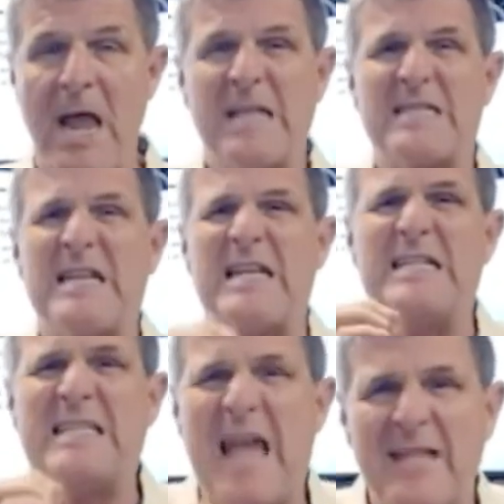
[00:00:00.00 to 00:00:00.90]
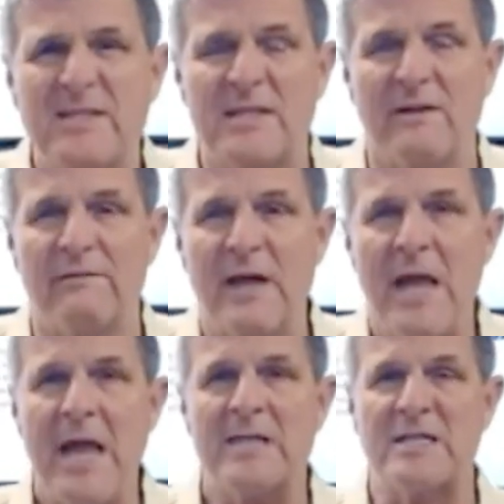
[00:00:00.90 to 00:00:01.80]
It's an intensive.
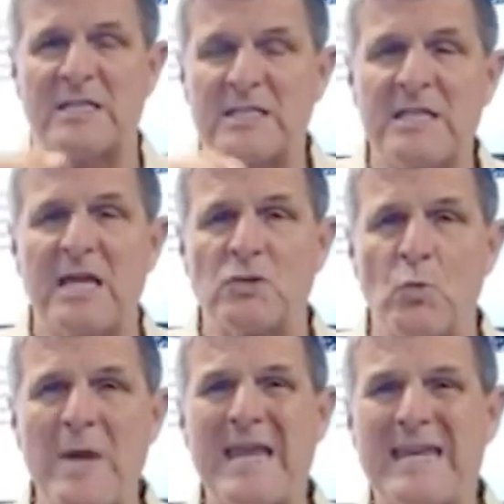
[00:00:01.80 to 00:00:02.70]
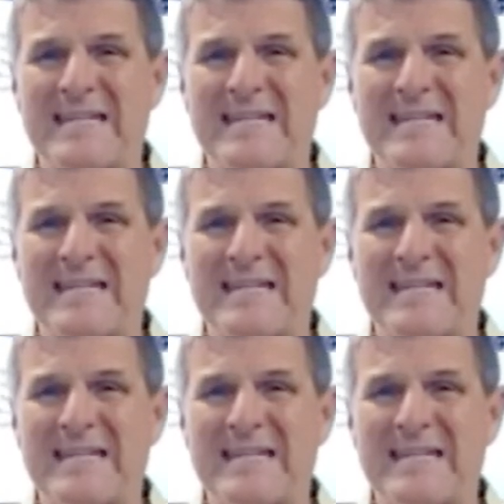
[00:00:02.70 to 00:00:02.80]
It's a 6-week